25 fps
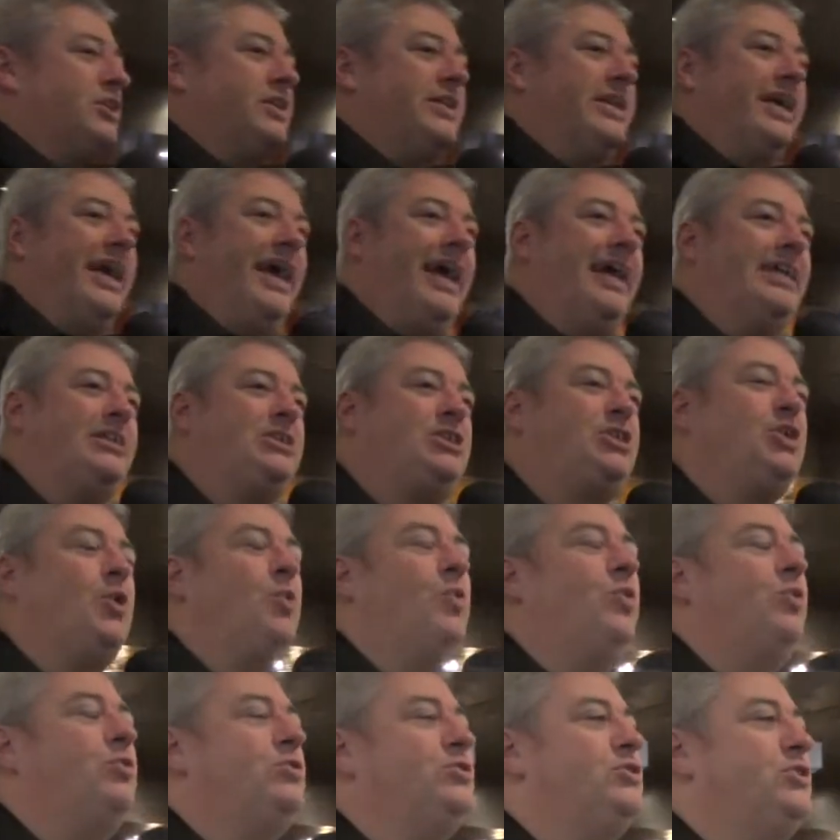a day!
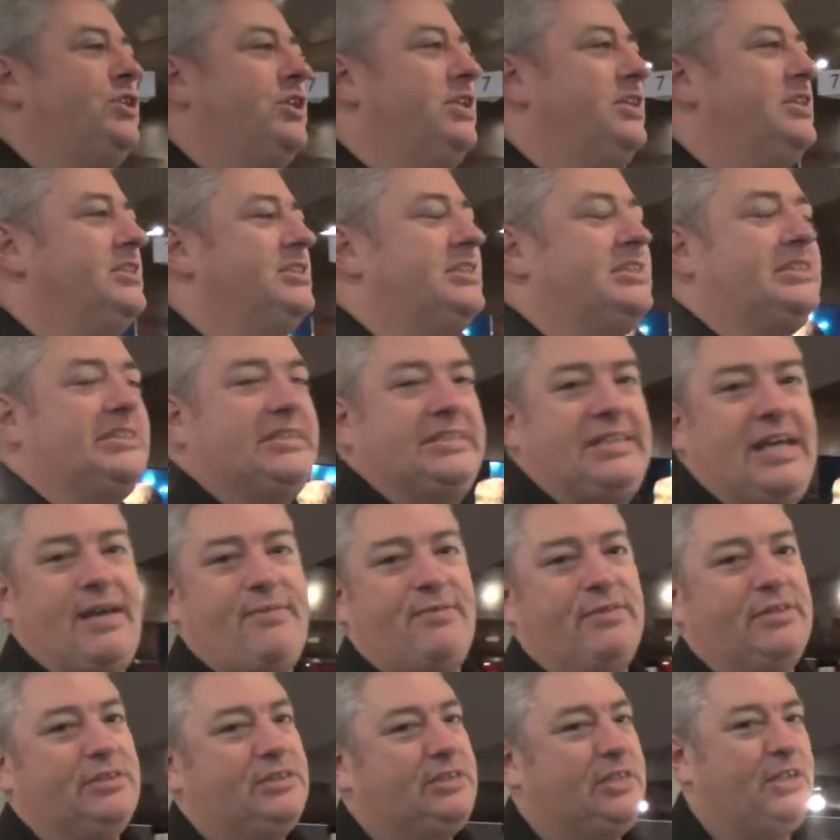
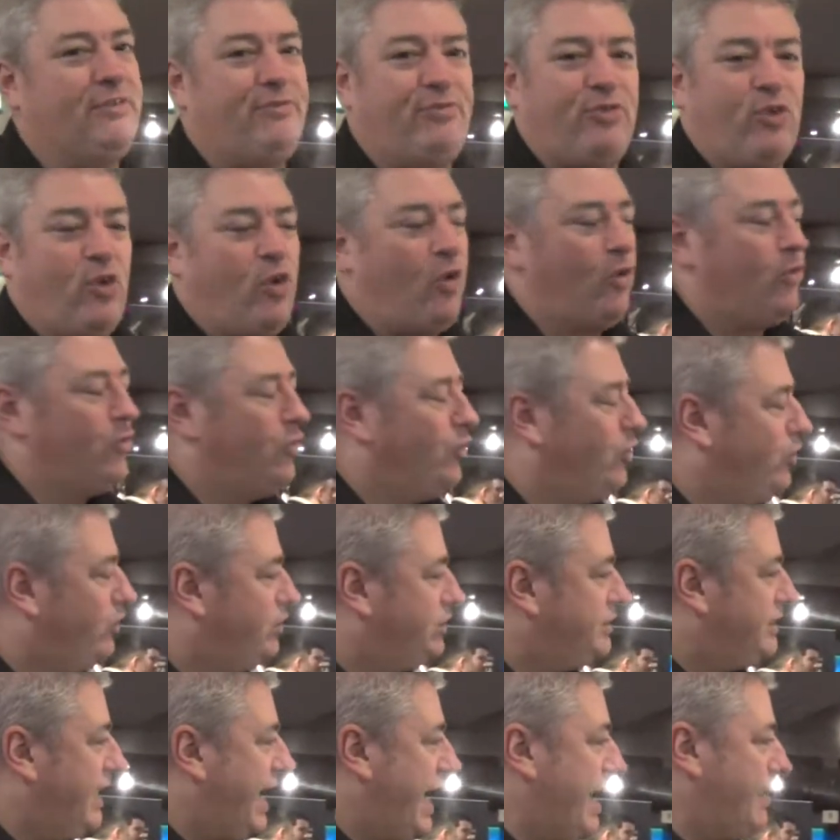274
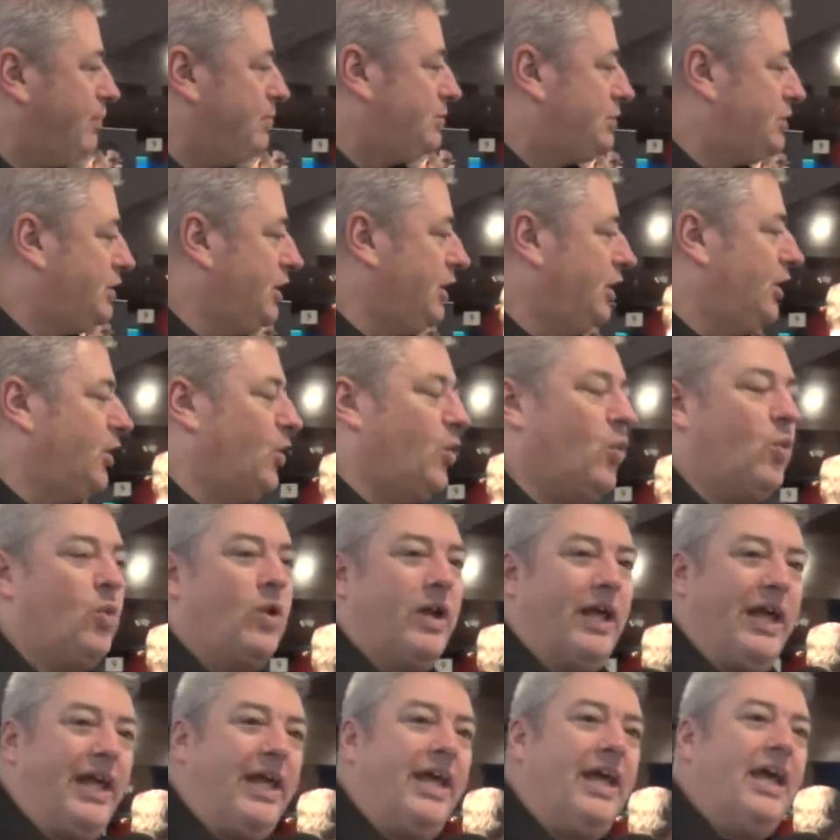runners,
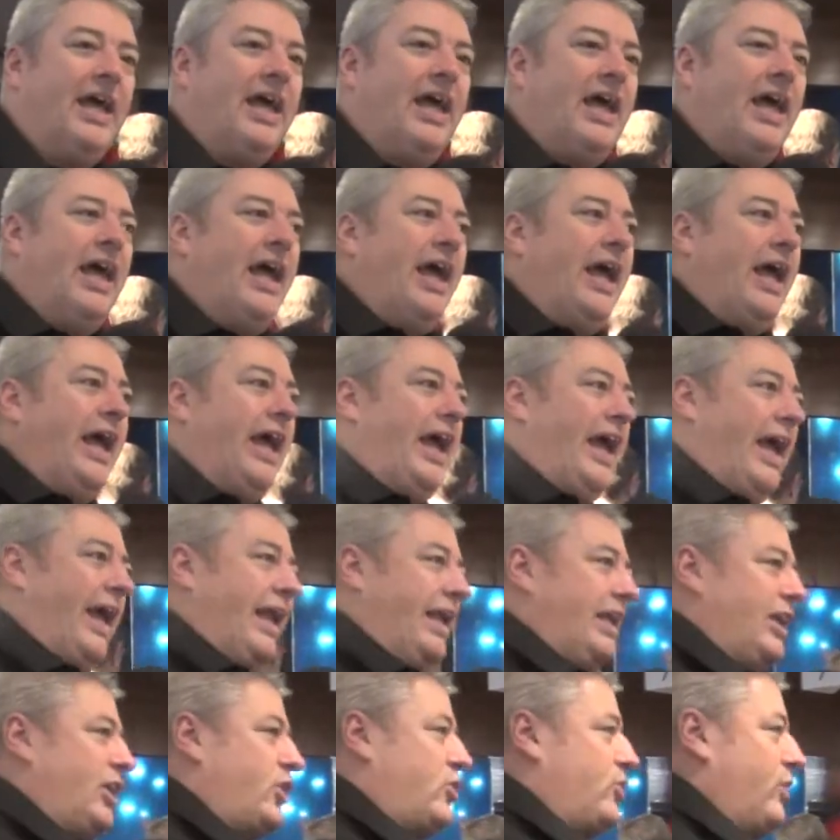absolutely
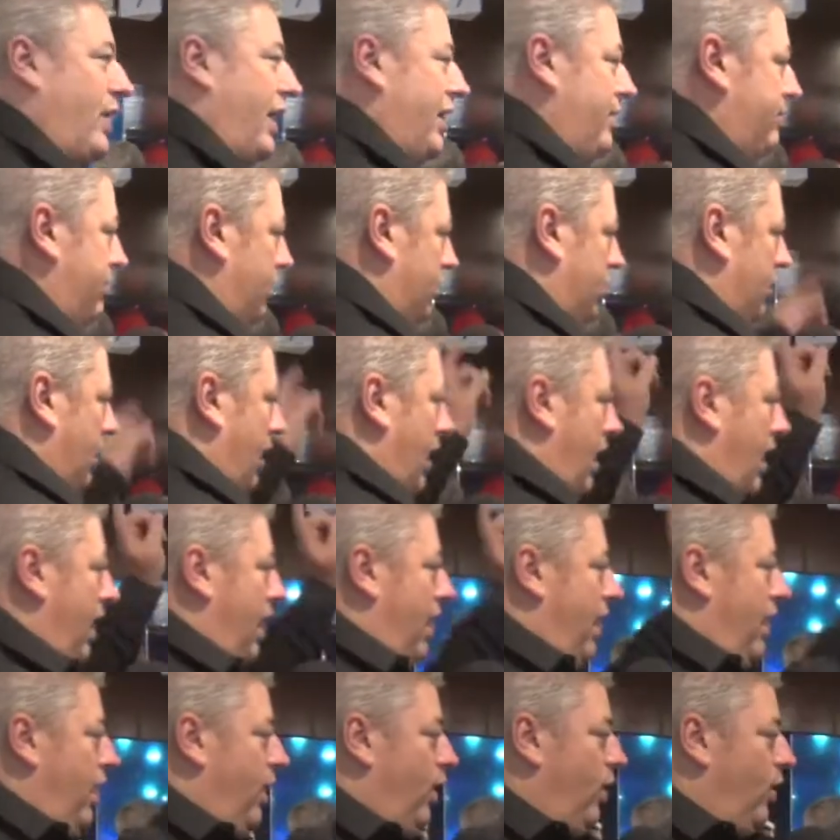incredible.
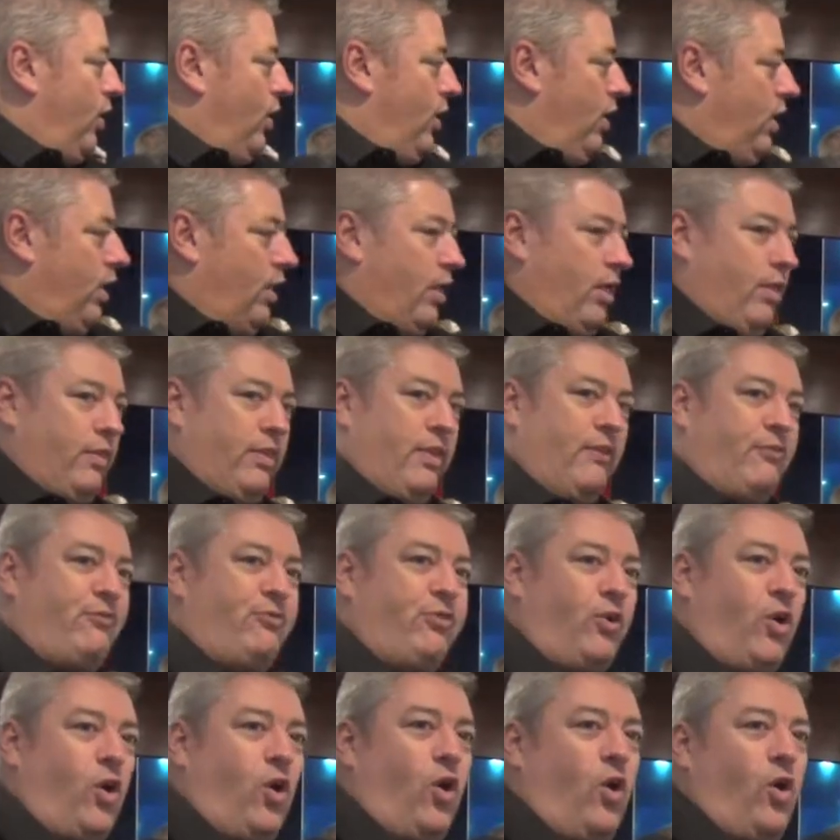The
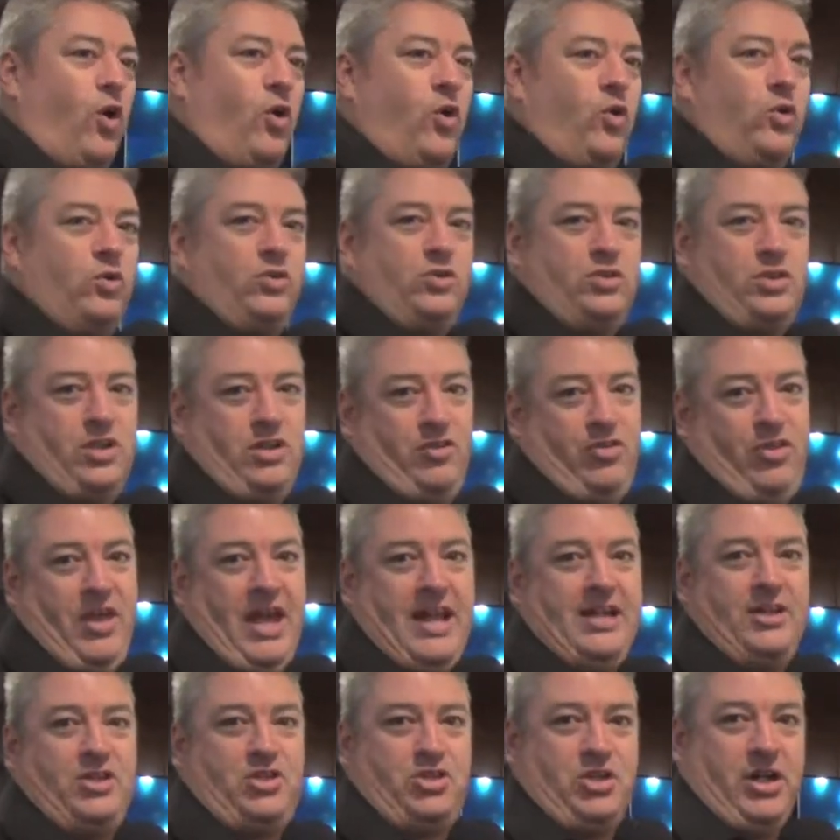400th
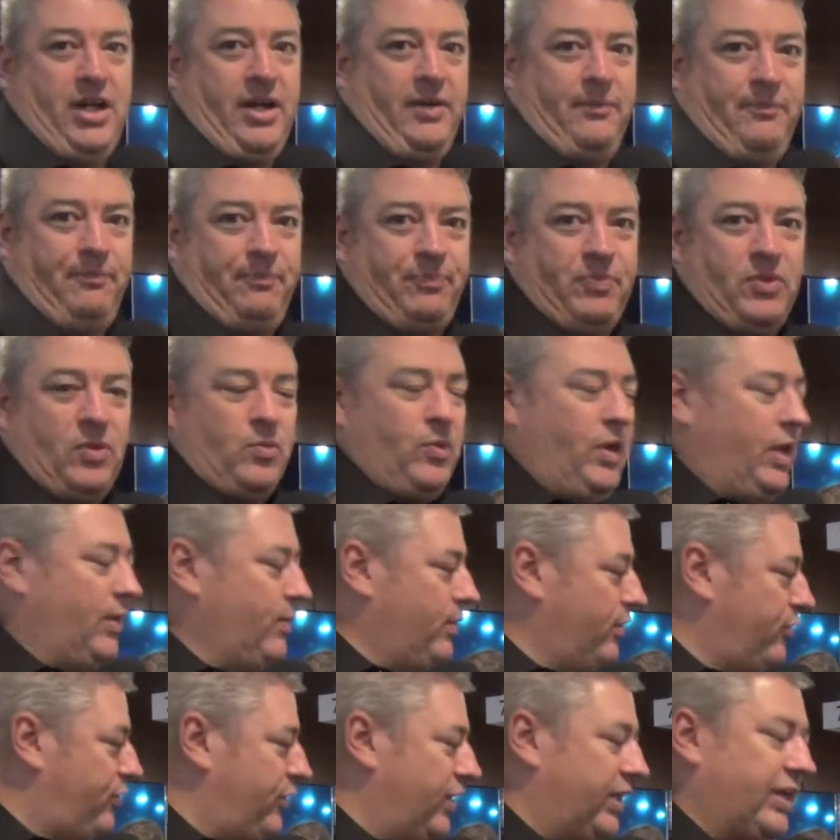entry, we
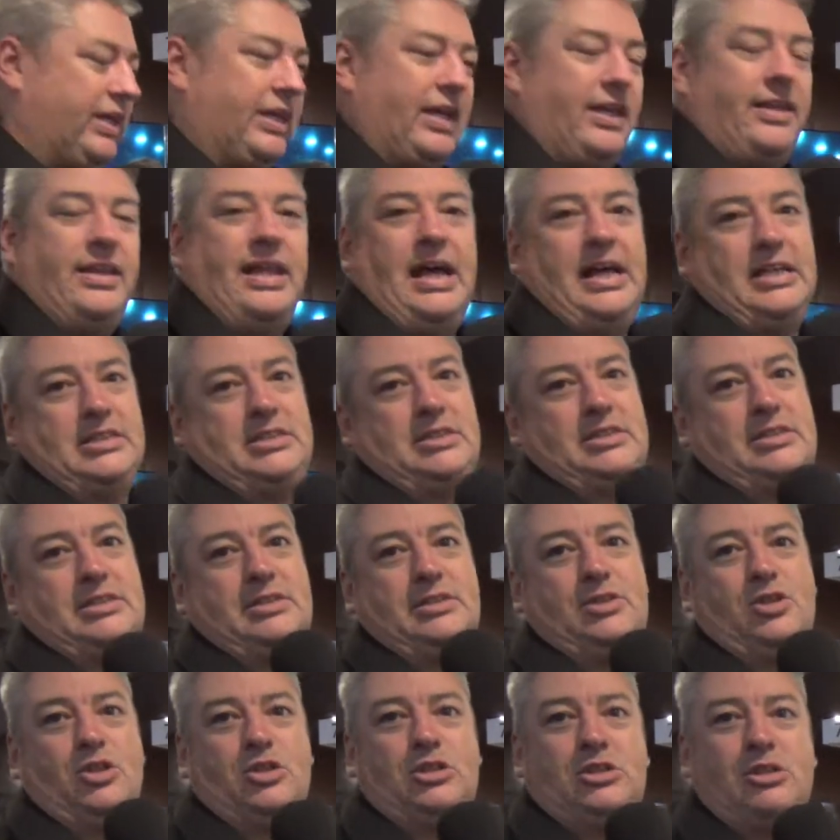were thinking
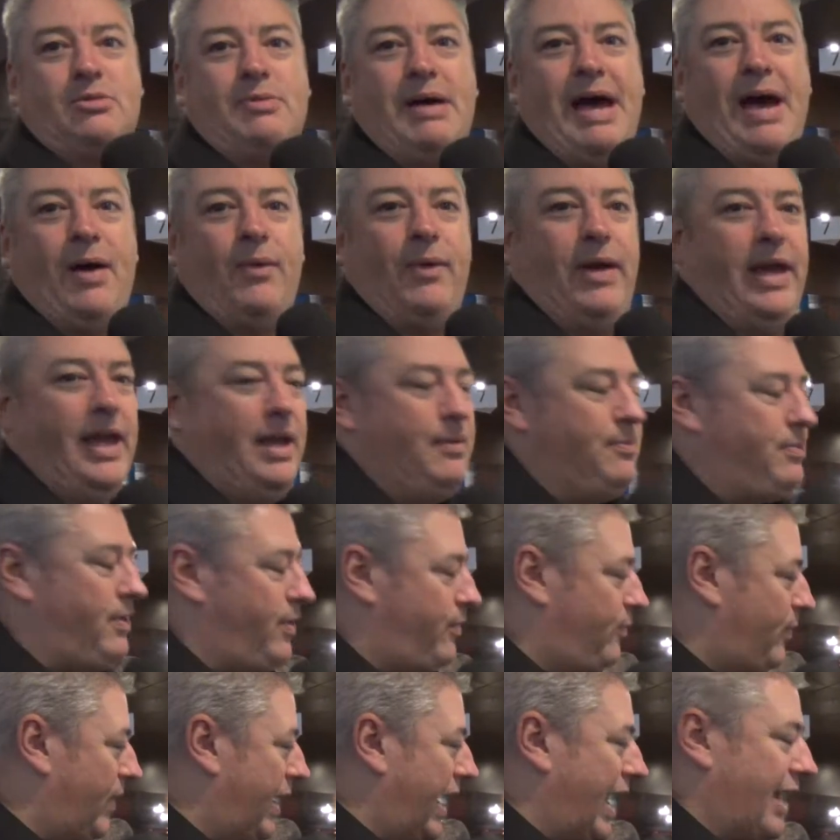that's just about it,
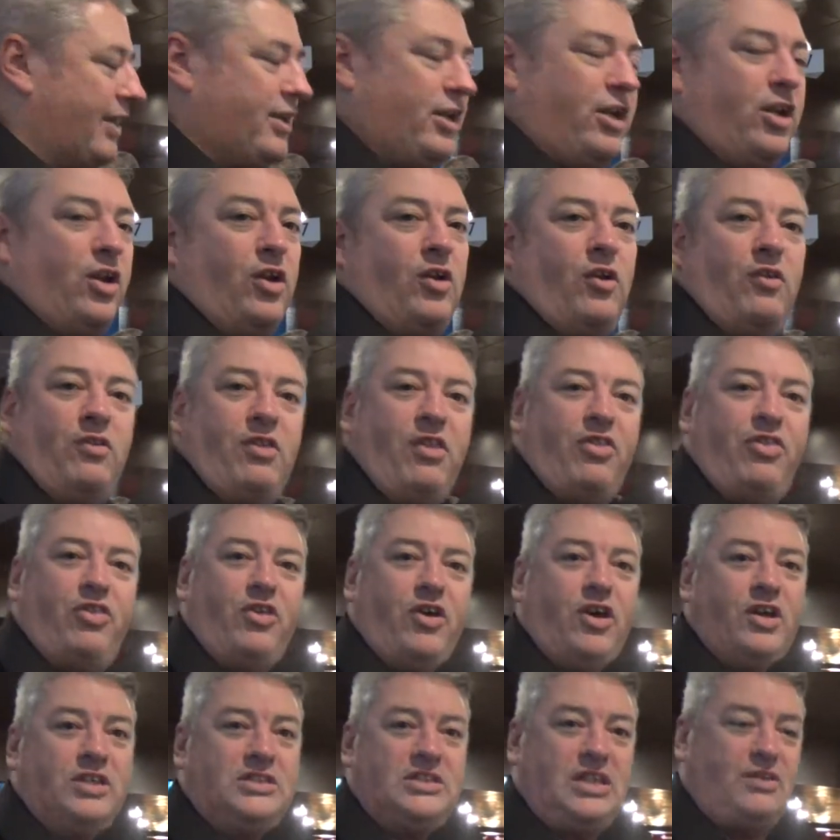but we added another
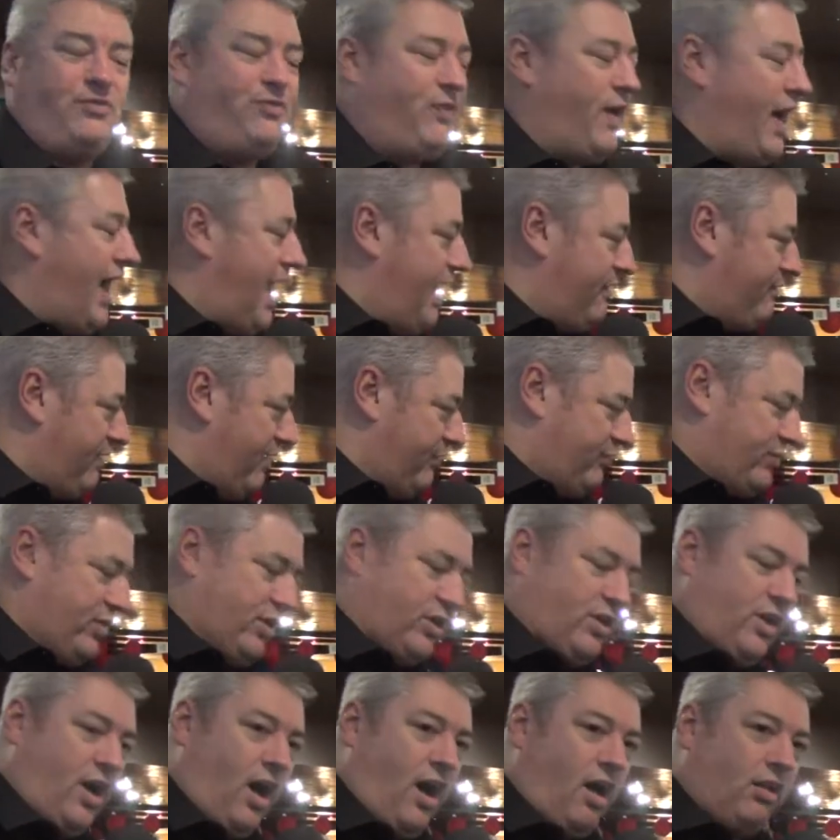35
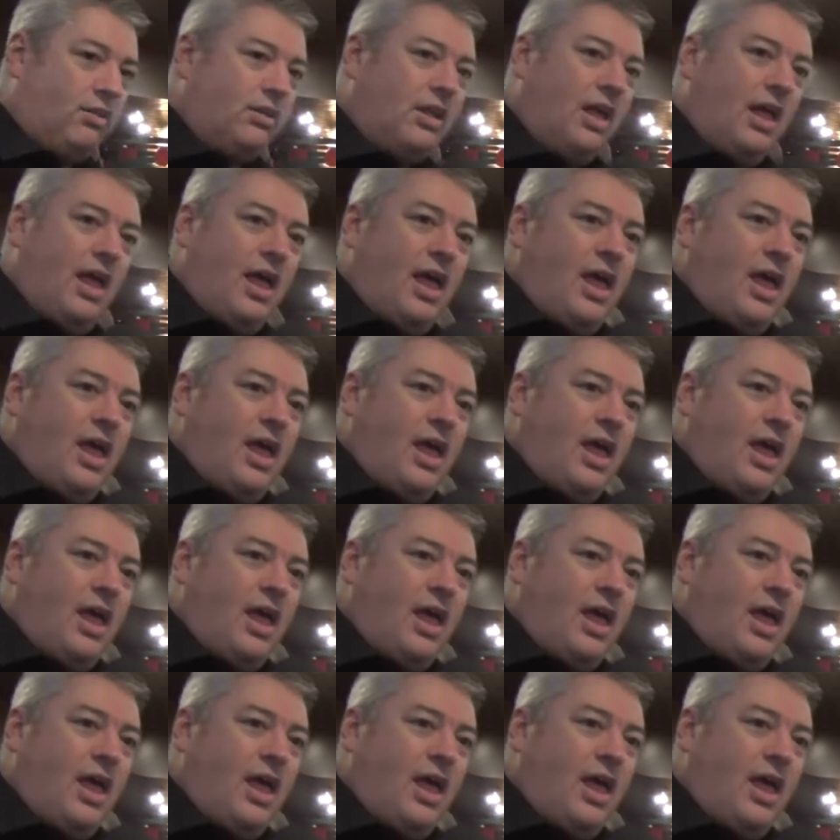after Carl